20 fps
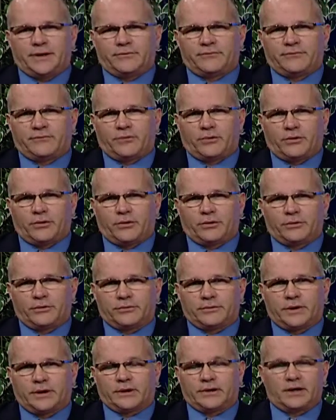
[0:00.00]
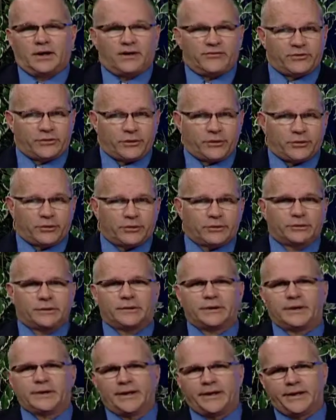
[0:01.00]
for governor
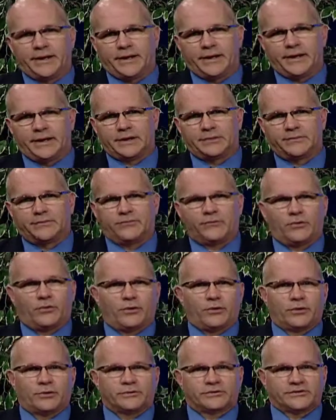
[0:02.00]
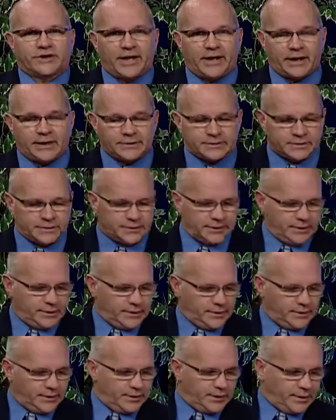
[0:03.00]
and for Senate.
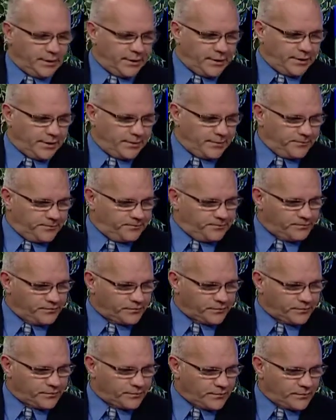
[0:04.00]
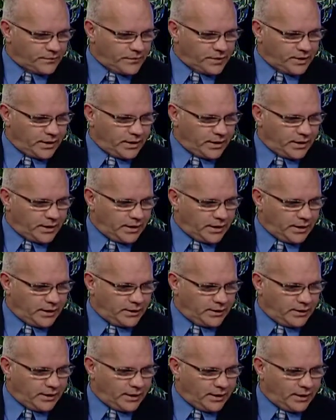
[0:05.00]

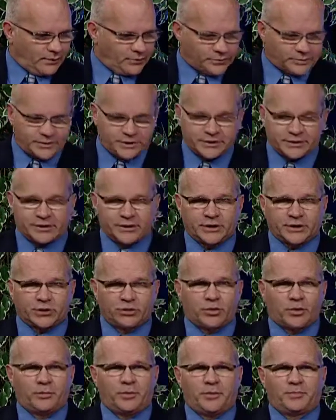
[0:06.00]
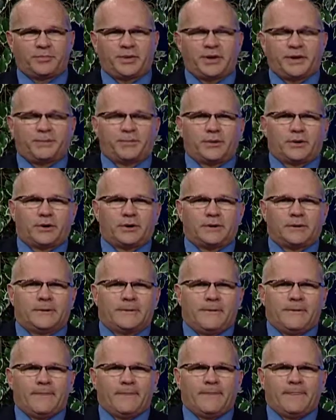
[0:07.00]
And I was just in a group of people,
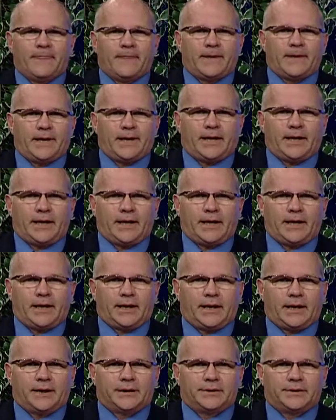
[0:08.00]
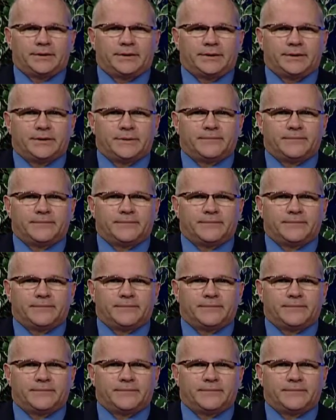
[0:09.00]
and